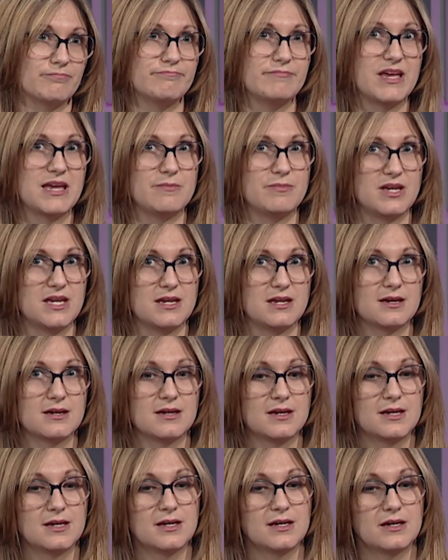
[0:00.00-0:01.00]
maybe
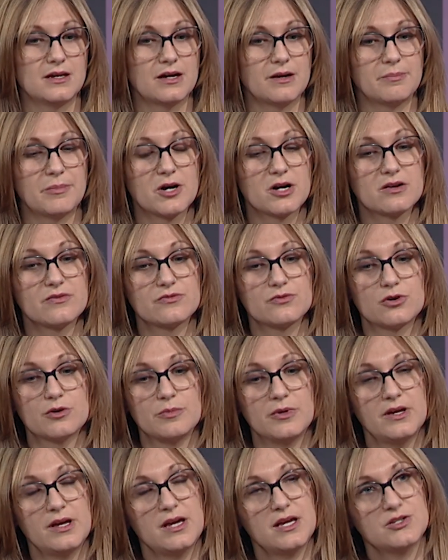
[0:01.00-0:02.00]
a part of
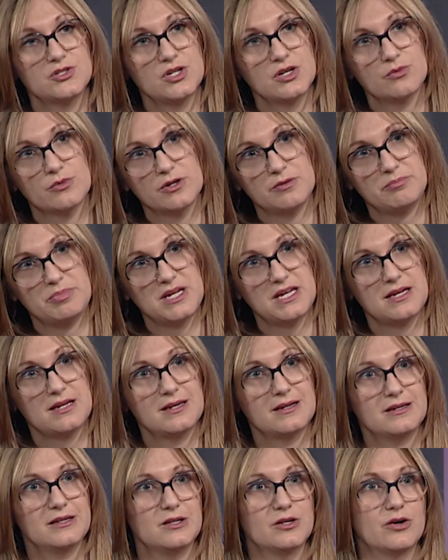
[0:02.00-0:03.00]
normal aging would
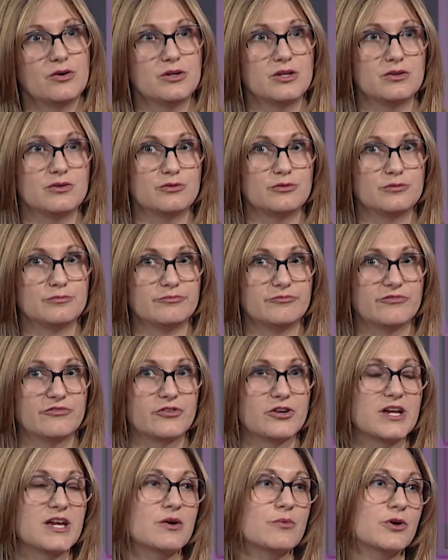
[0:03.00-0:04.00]
be, you know, you
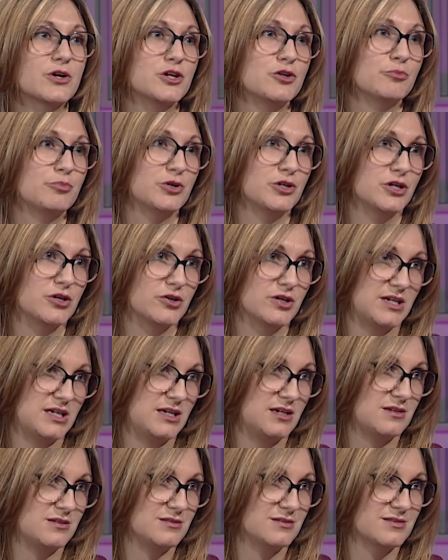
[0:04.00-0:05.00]
forget where you put your
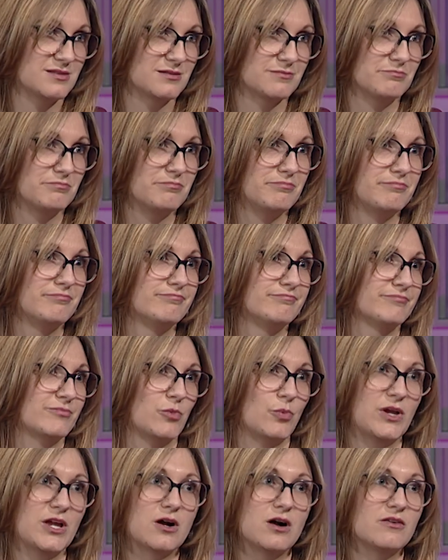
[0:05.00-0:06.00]
keys.
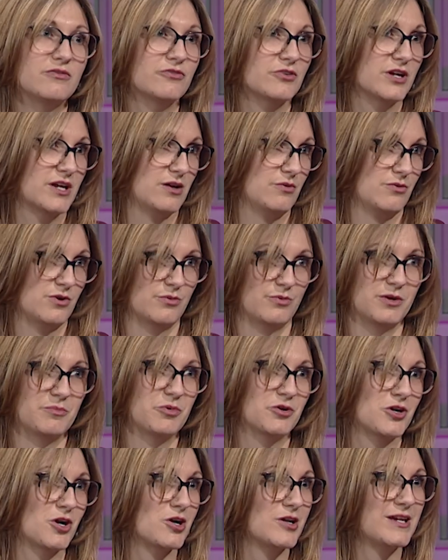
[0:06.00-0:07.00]
We all forget where we
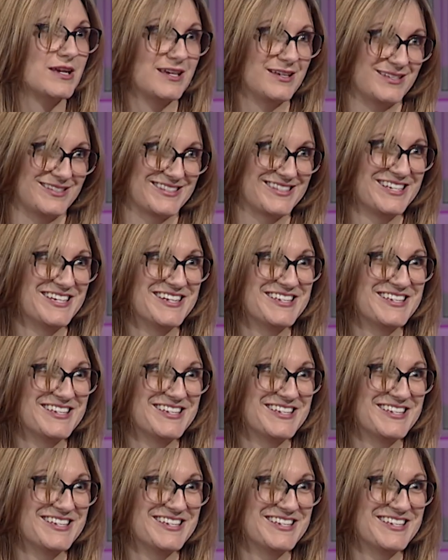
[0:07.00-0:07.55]
put our keys,